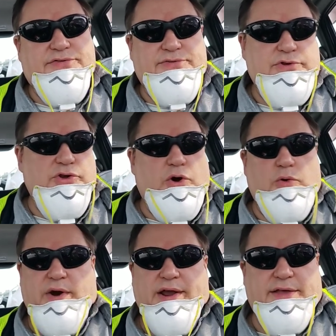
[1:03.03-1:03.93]
you don't
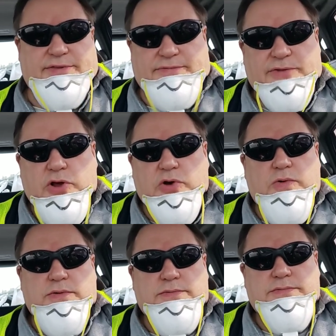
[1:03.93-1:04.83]
want to get the flu,
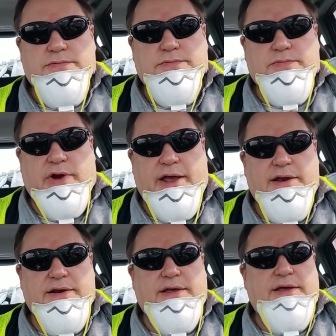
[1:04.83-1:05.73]
right?
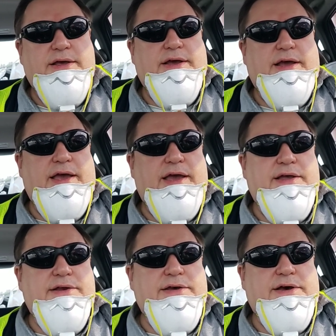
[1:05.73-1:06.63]

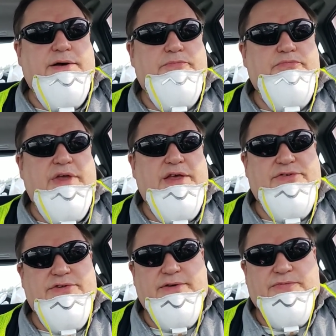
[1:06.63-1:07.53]
And it's
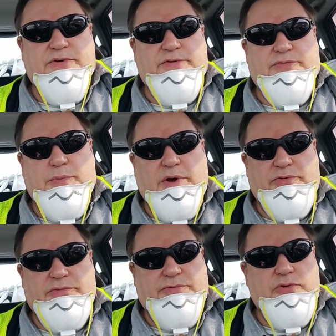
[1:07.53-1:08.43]
different from other
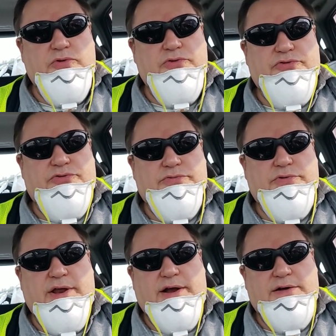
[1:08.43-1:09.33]
flus,
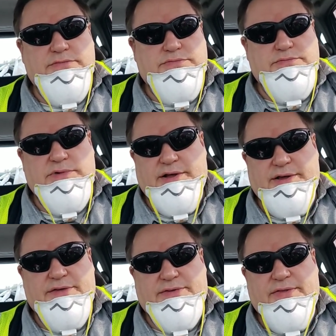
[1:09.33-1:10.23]
and I'll
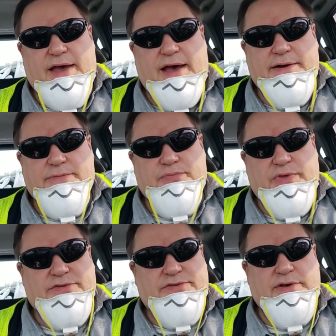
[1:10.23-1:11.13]
get to that.
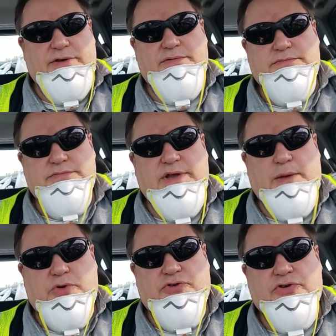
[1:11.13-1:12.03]
That's
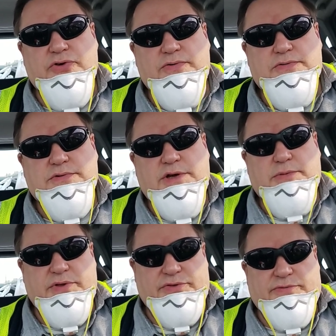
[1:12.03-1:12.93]
number two.
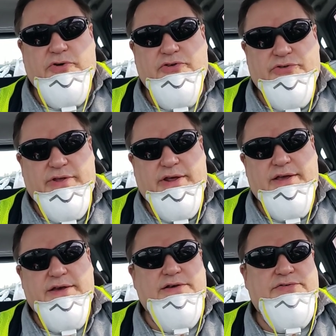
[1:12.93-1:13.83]
But the first thing
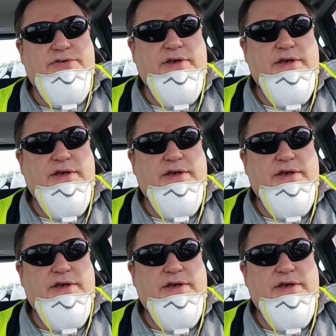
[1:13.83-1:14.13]
is,